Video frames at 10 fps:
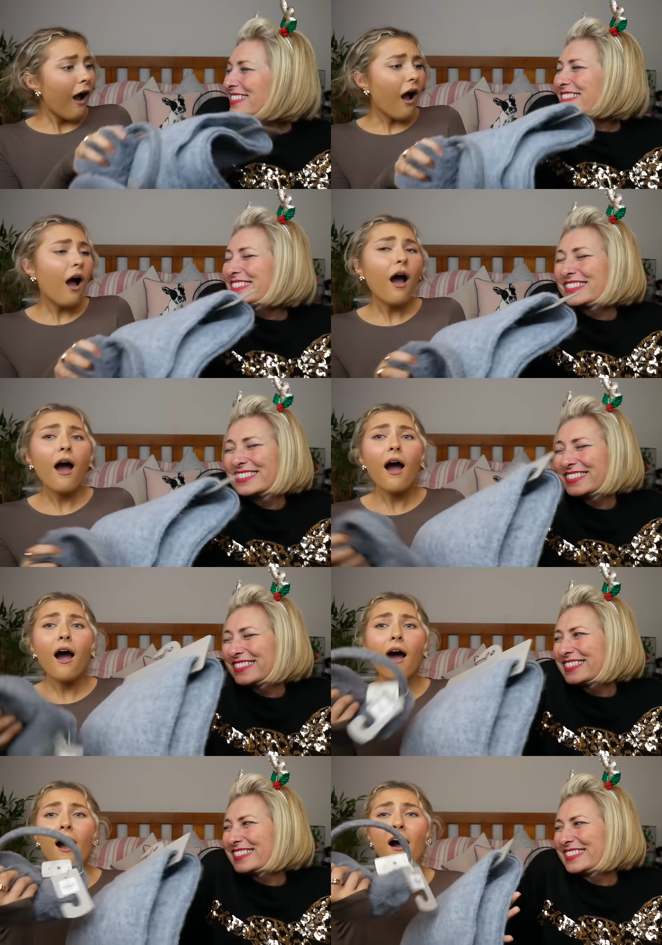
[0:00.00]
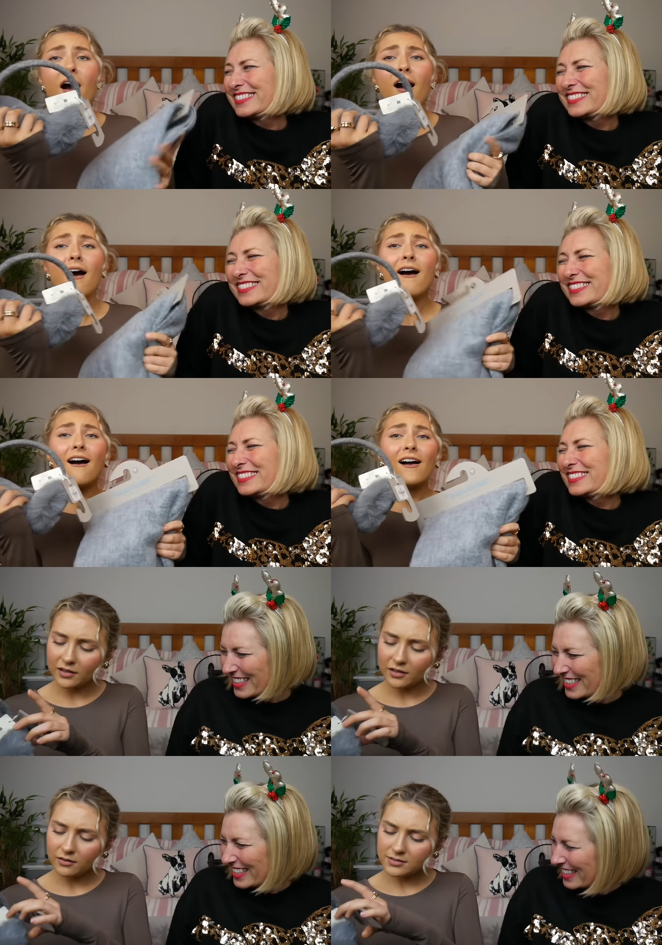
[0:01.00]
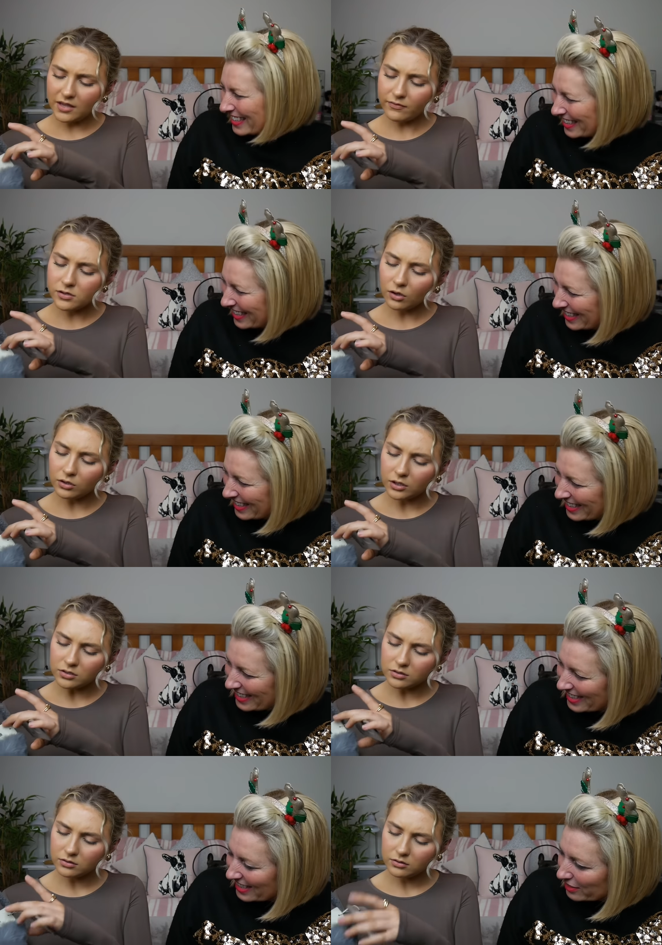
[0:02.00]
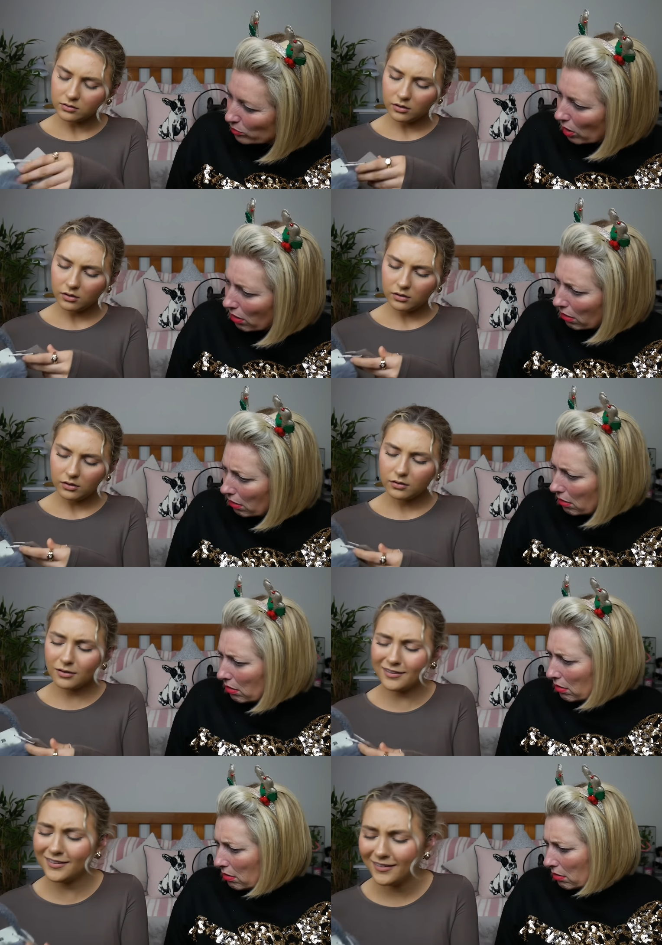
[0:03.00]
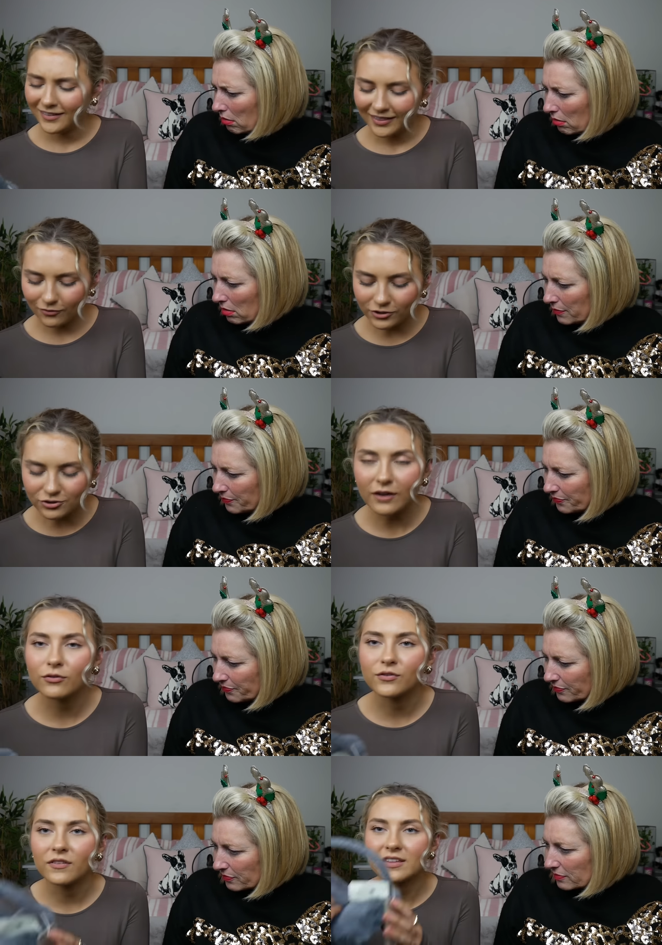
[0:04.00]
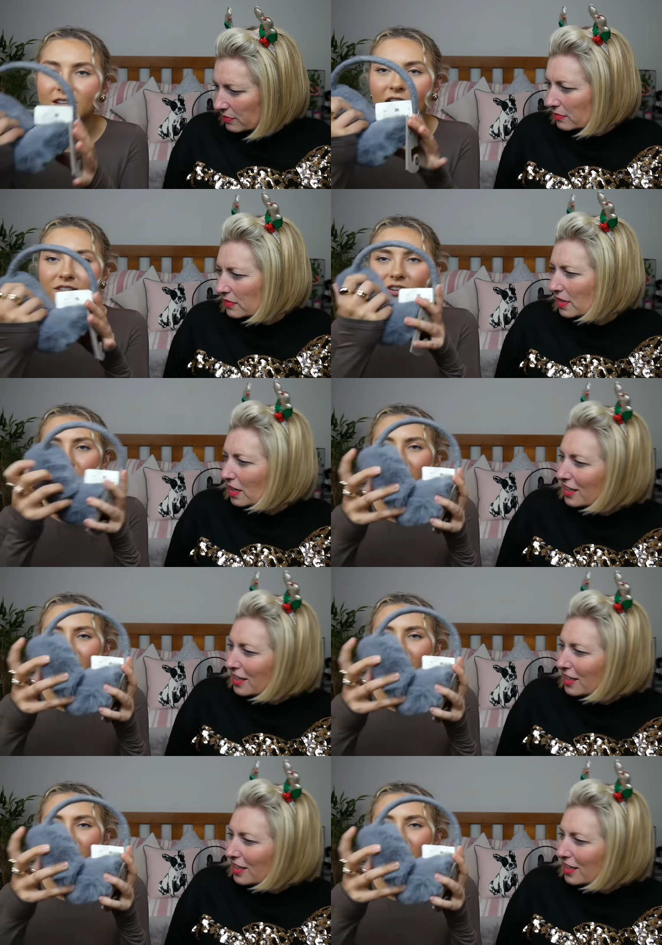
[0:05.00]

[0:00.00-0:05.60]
Speaker 1: Oh! Seven dollars? What? We travelled for this item.